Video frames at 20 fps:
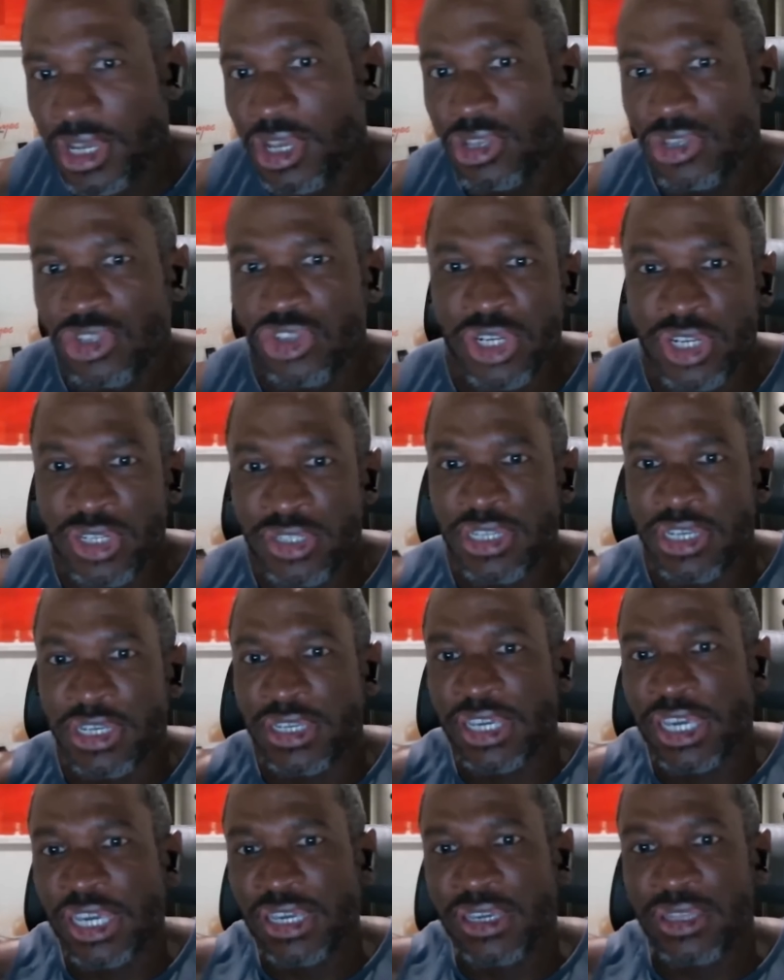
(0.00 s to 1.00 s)
So you're going to see a
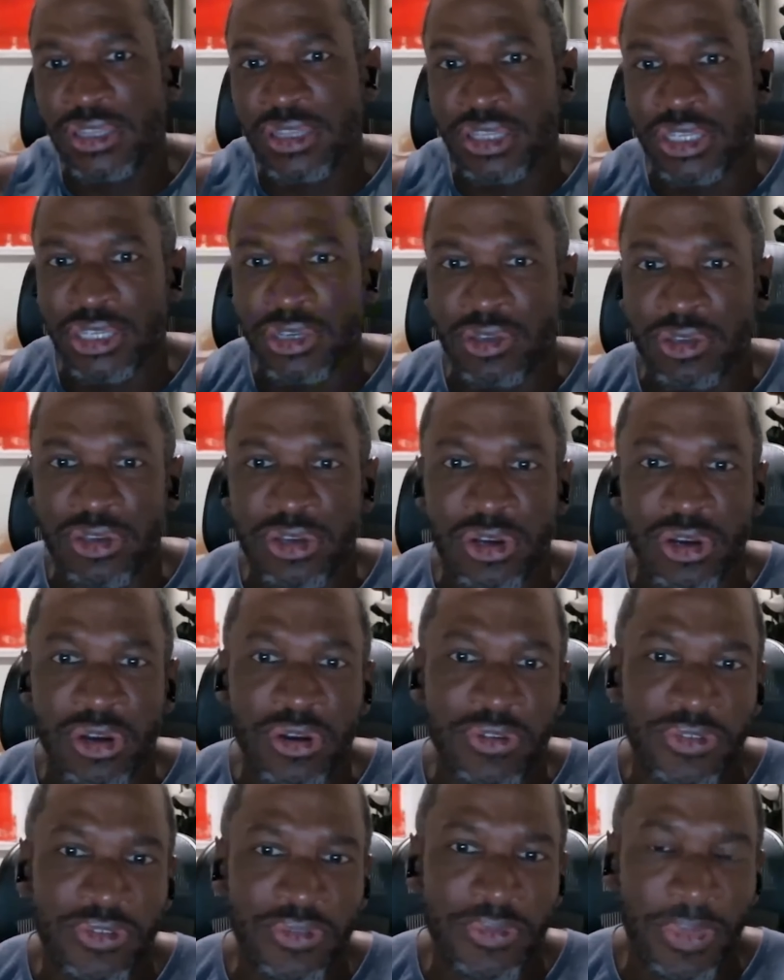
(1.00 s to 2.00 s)
kink in the yield
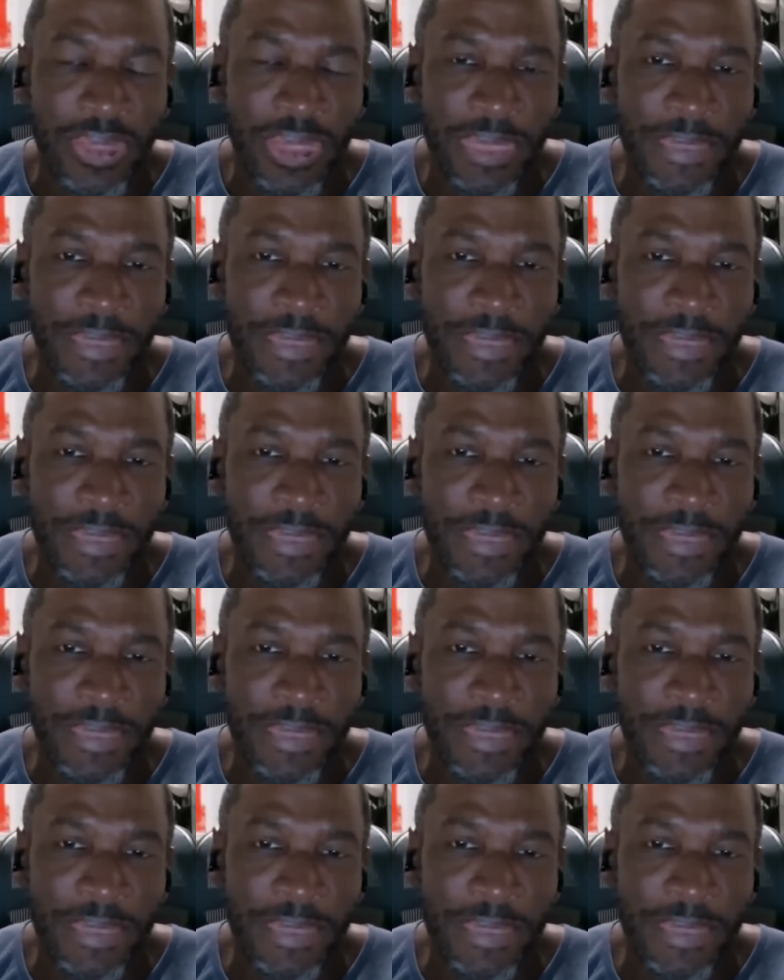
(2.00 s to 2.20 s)
curve.